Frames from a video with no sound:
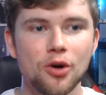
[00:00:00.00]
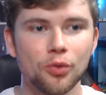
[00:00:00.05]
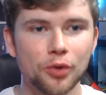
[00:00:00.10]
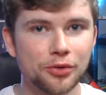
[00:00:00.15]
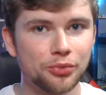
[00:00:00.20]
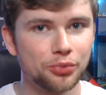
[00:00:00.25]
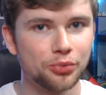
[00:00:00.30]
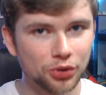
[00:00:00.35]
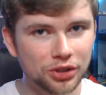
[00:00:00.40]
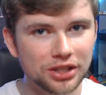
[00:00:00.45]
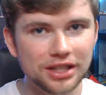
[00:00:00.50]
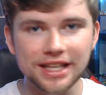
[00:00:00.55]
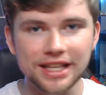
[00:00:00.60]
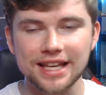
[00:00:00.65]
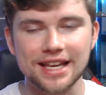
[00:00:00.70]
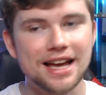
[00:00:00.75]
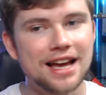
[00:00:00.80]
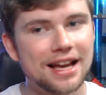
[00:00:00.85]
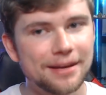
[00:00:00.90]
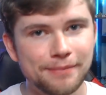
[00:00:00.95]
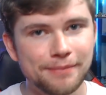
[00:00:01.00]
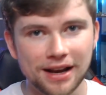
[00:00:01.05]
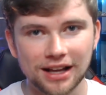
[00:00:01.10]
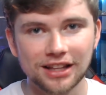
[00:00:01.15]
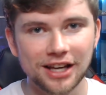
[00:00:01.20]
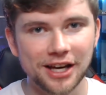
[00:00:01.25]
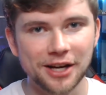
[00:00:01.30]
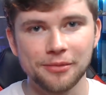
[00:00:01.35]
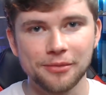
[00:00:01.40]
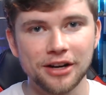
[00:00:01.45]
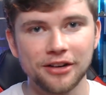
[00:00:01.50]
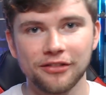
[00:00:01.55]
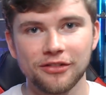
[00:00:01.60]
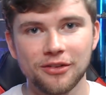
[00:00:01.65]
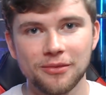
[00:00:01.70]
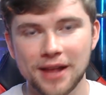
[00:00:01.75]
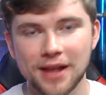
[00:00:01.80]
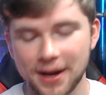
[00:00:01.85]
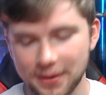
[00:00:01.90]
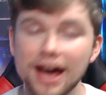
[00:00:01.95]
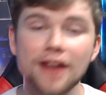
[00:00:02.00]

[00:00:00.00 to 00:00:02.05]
would really make a lot of money from that.